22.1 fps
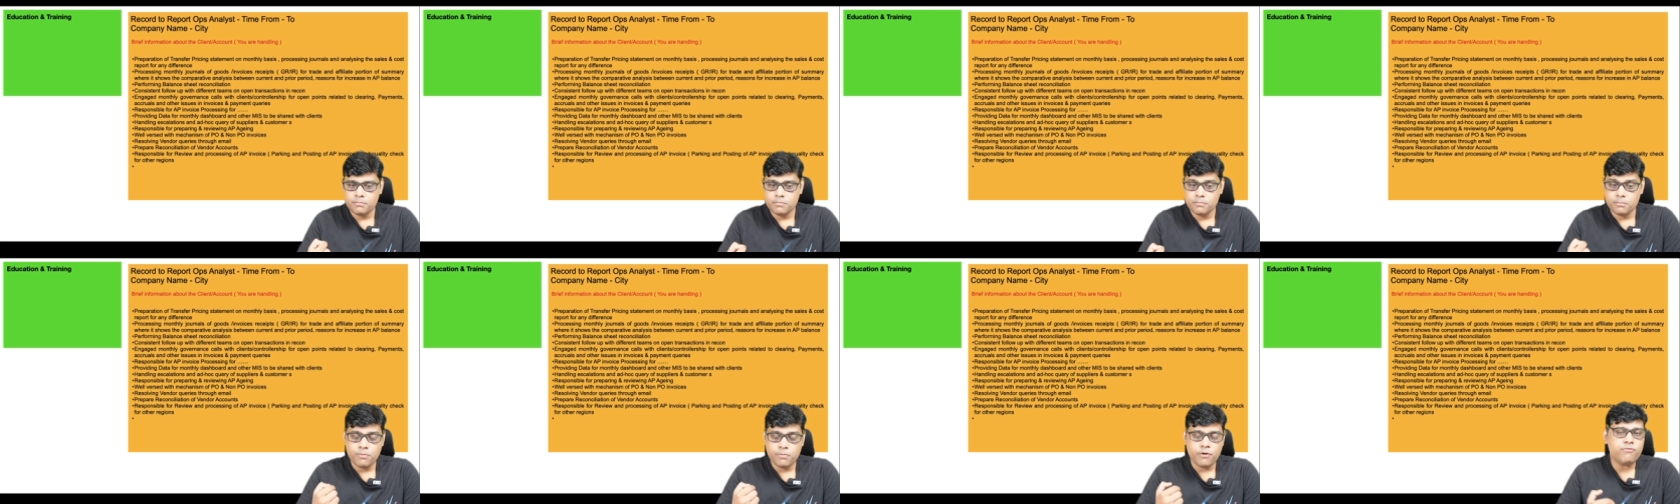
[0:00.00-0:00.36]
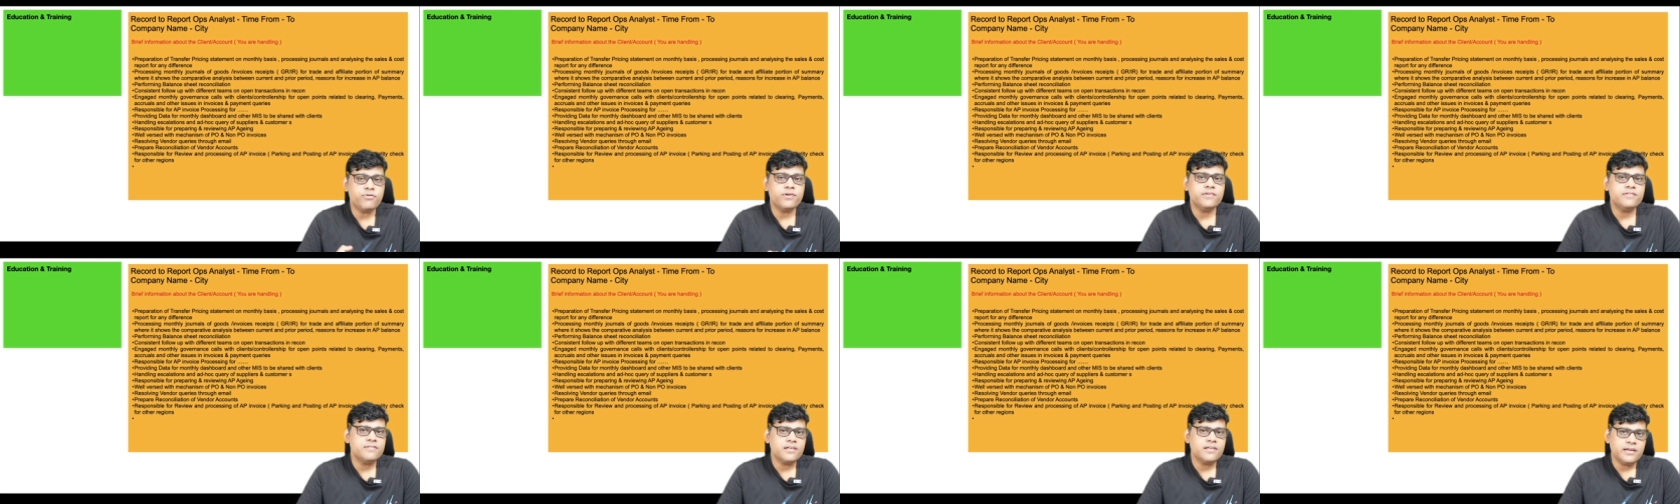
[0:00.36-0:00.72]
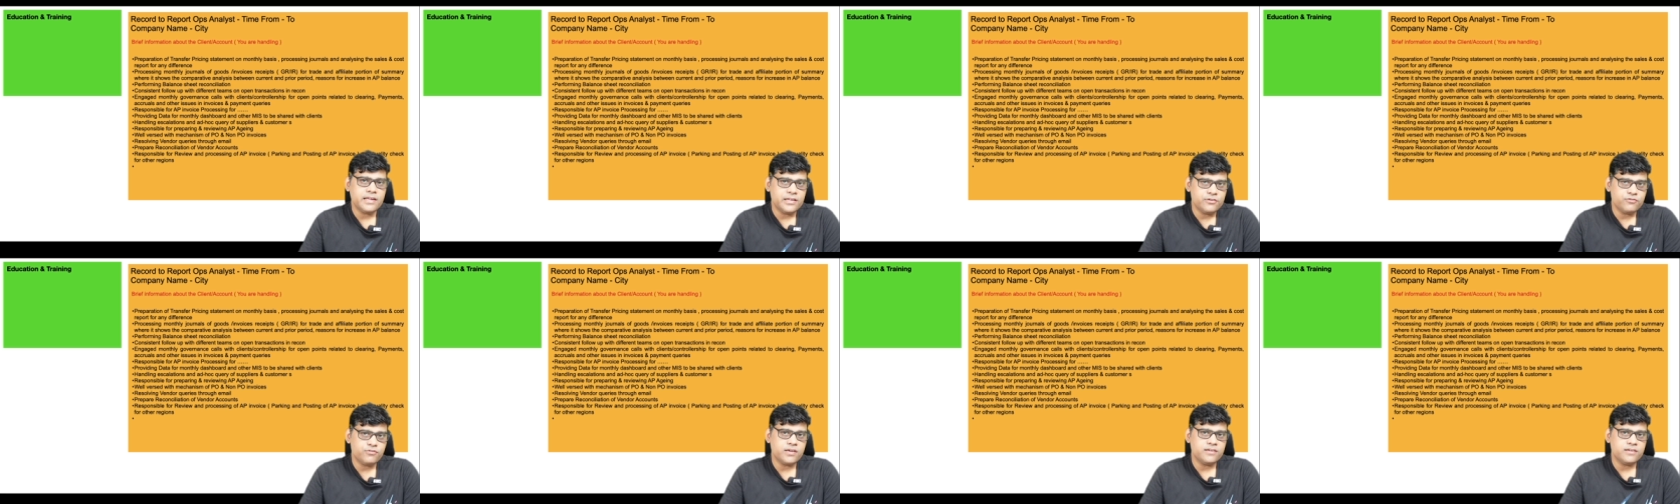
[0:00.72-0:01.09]
professional
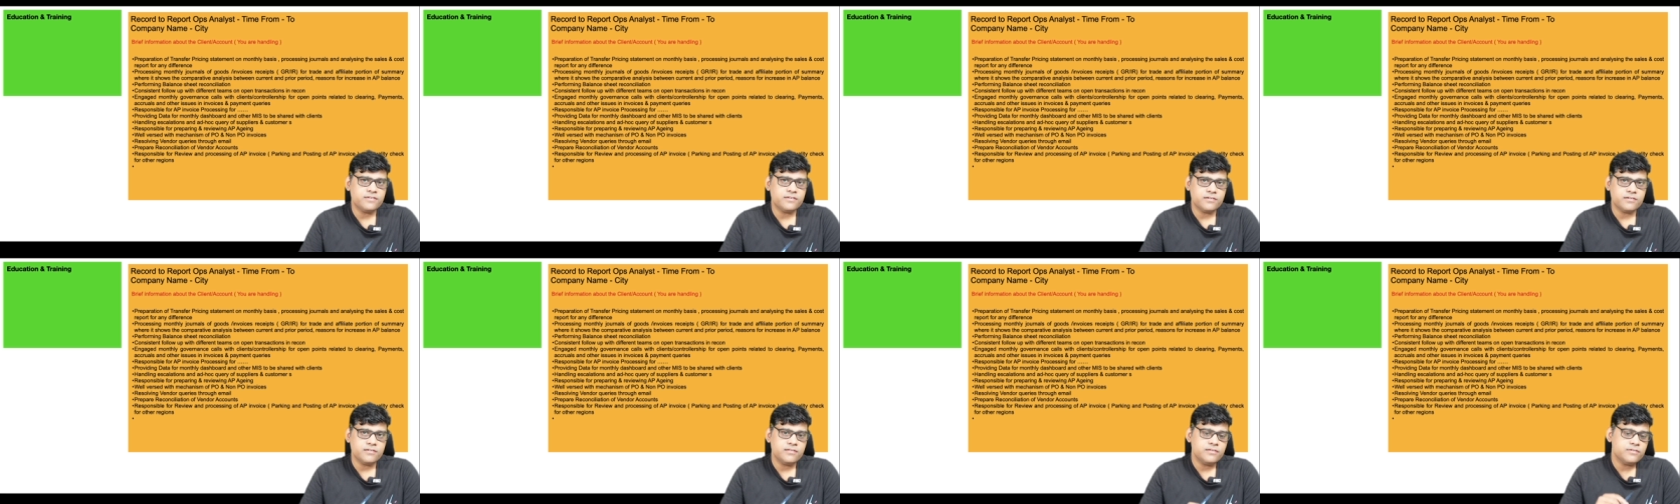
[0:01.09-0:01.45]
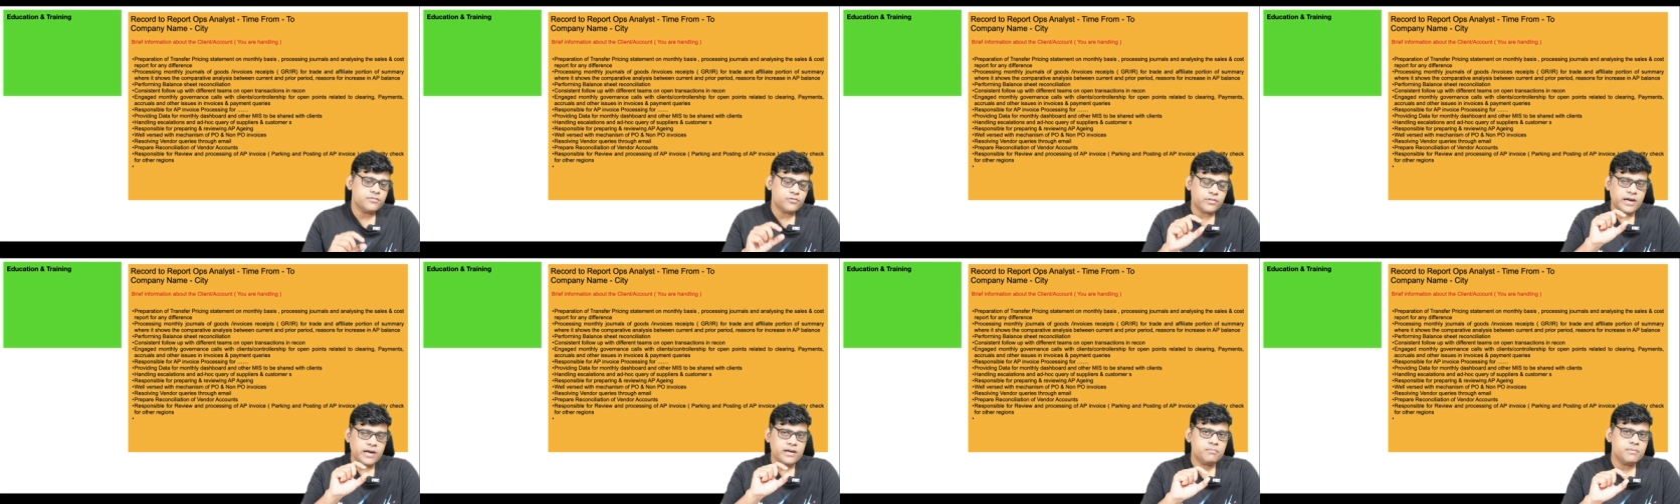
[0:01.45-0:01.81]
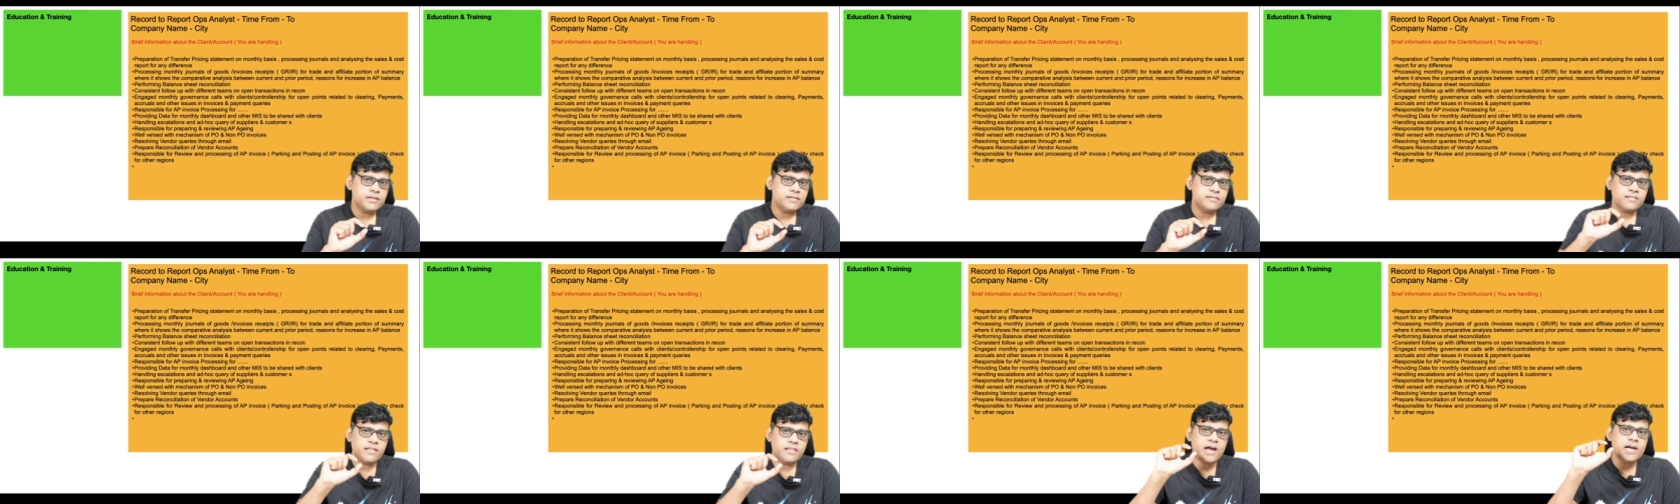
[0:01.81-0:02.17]
education, so that
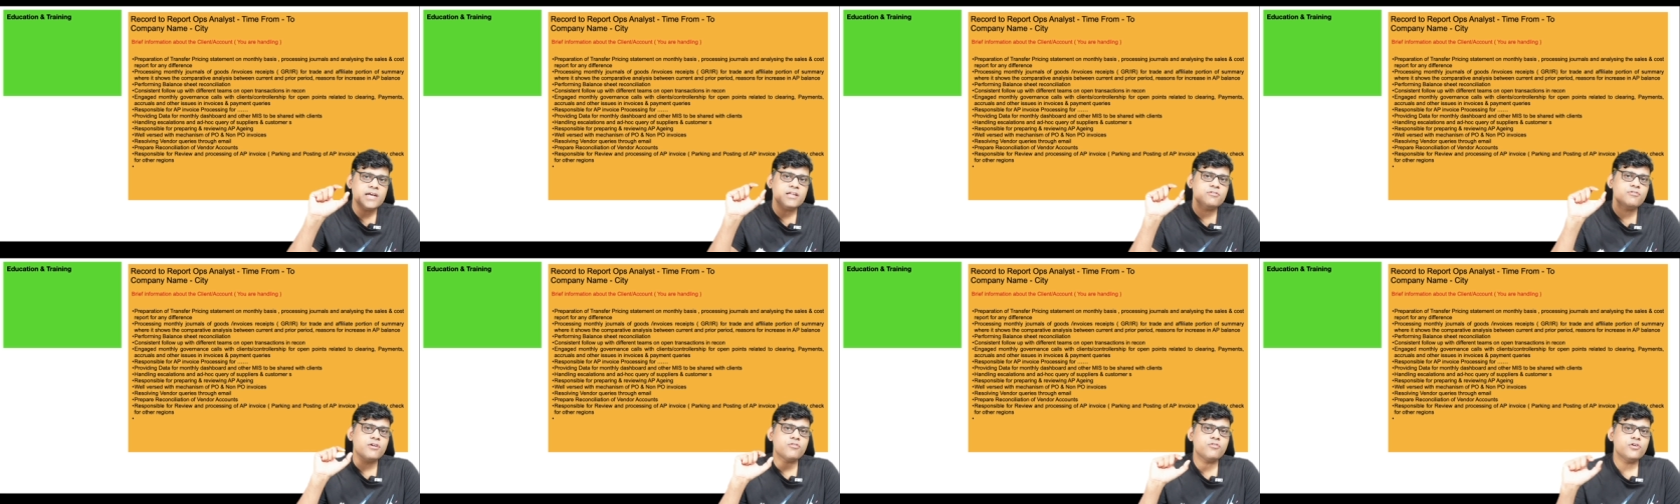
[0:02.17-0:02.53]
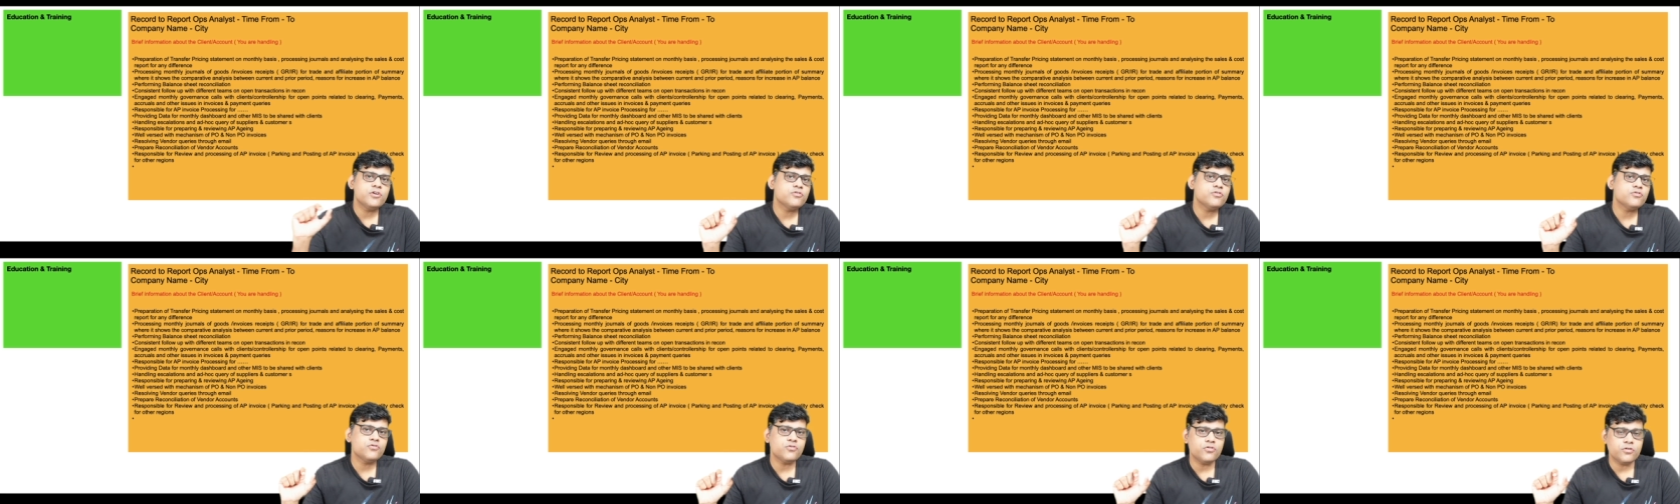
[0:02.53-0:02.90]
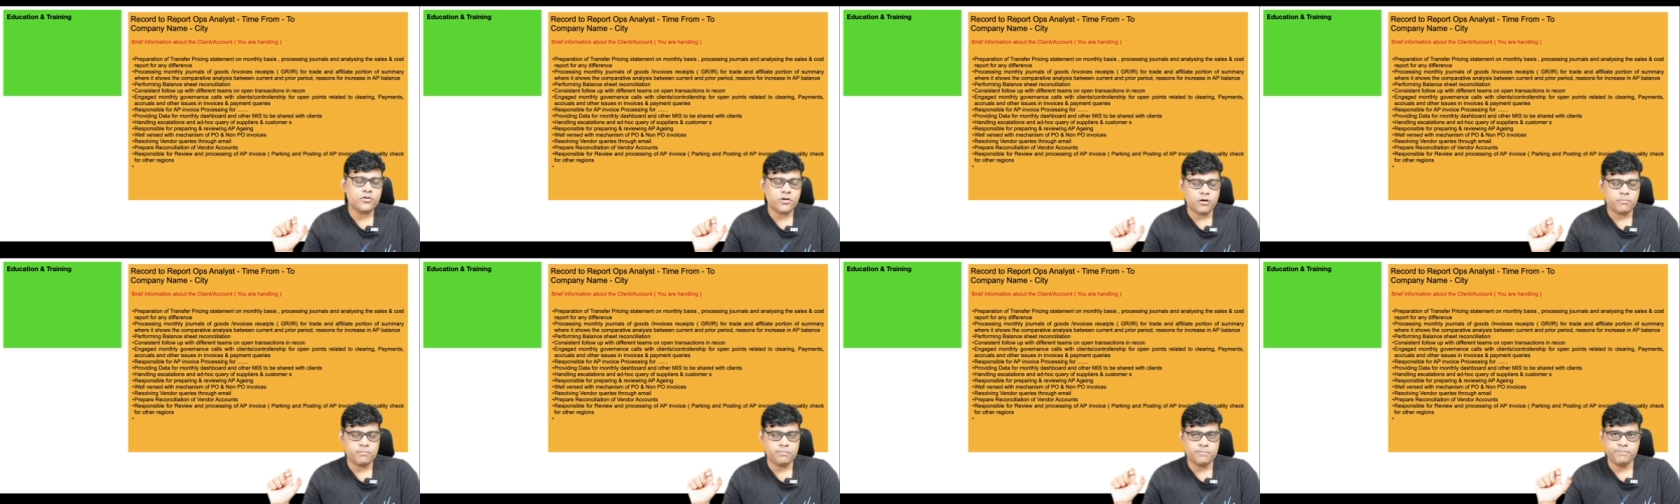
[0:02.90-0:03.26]
means that you are going to show
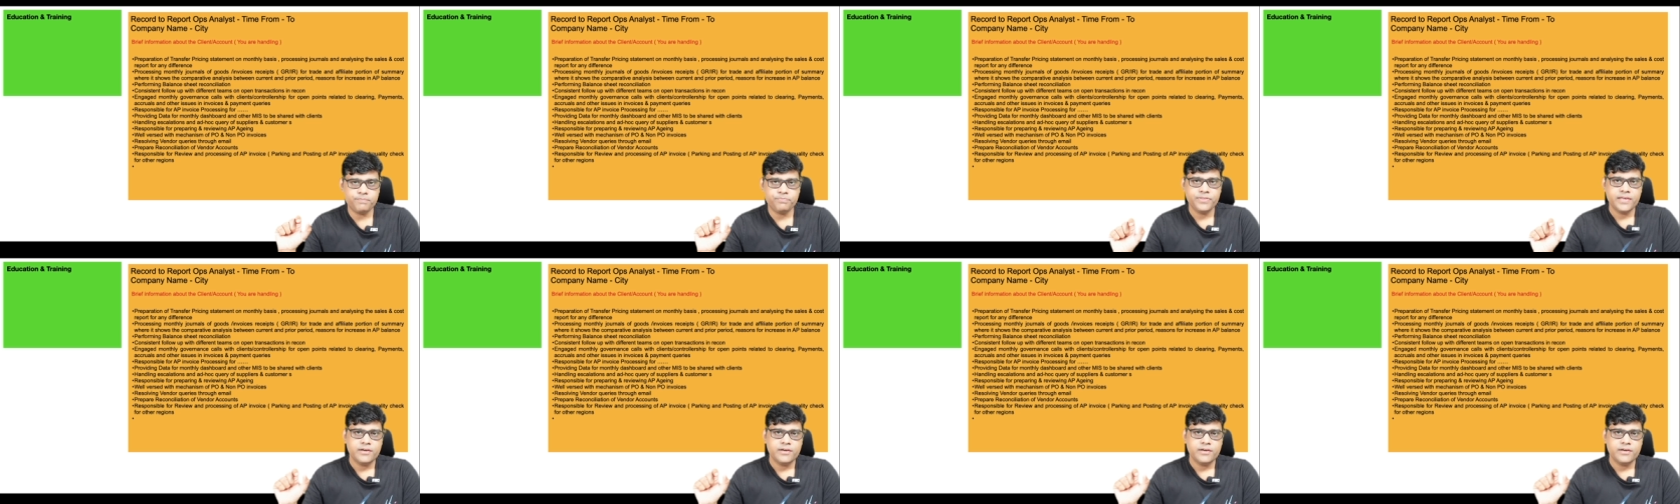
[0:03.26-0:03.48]
top.